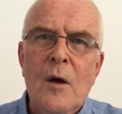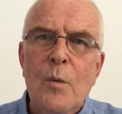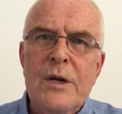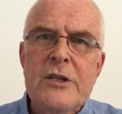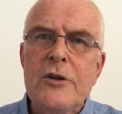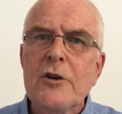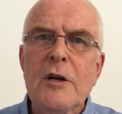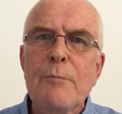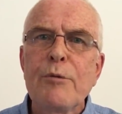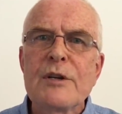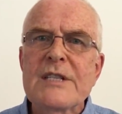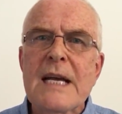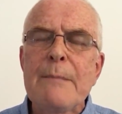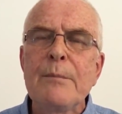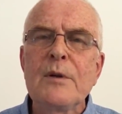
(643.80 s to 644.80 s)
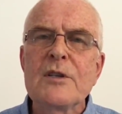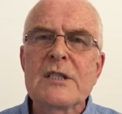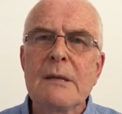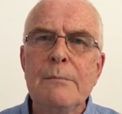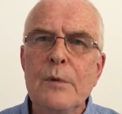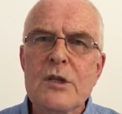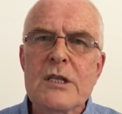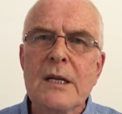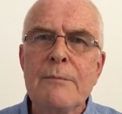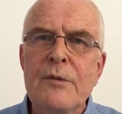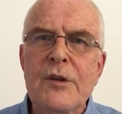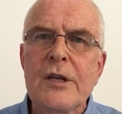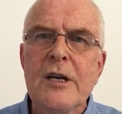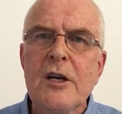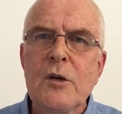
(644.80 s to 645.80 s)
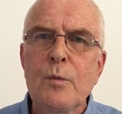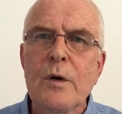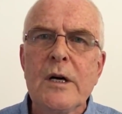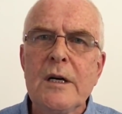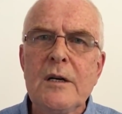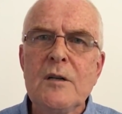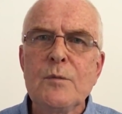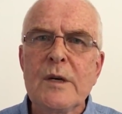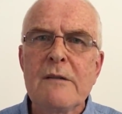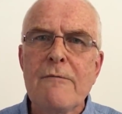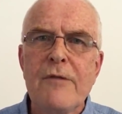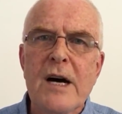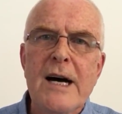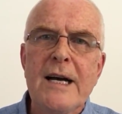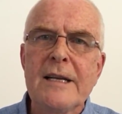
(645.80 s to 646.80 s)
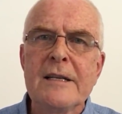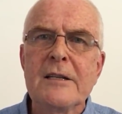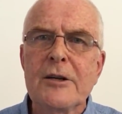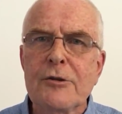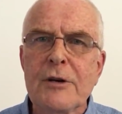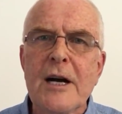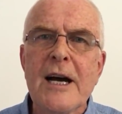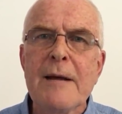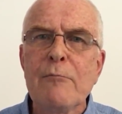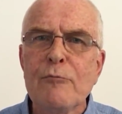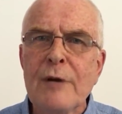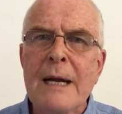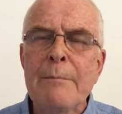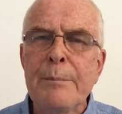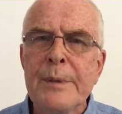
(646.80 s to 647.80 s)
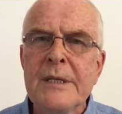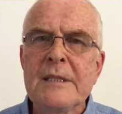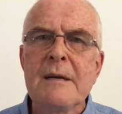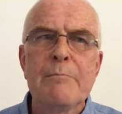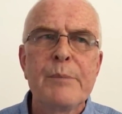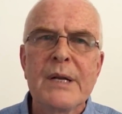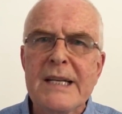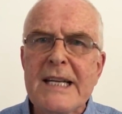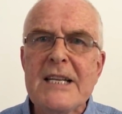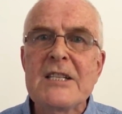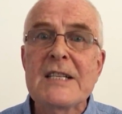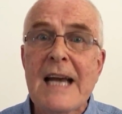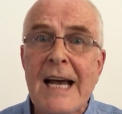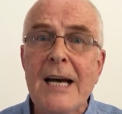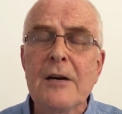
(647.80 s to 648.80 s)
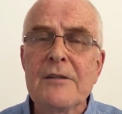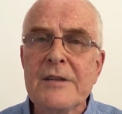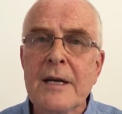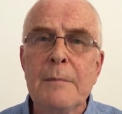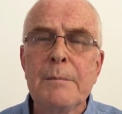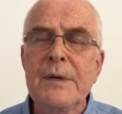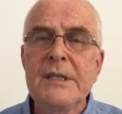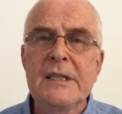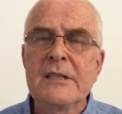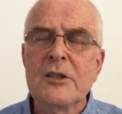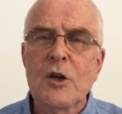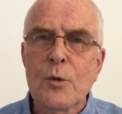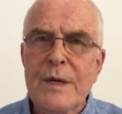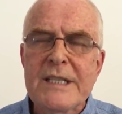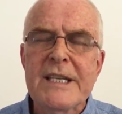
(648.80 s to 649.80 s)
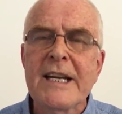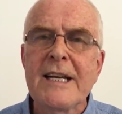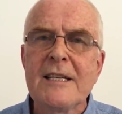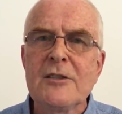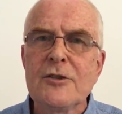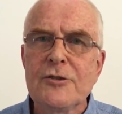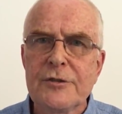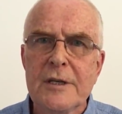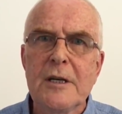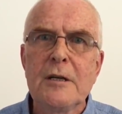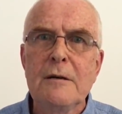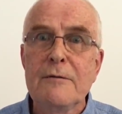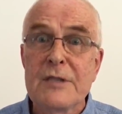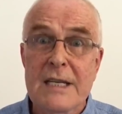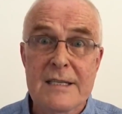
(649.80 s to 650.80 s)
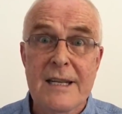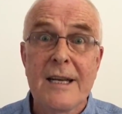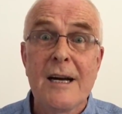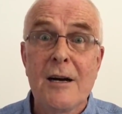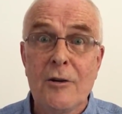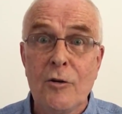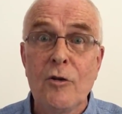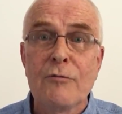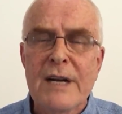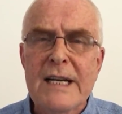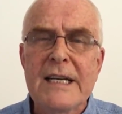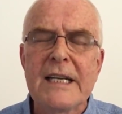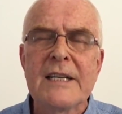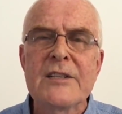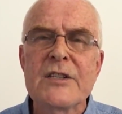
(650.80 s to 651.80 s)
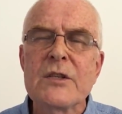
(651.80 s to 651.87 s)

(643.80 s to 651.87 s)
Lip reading: When Europe resembles the Muslim third world, with violent crime rampant, police outnumbered and quitting in droves as they are already in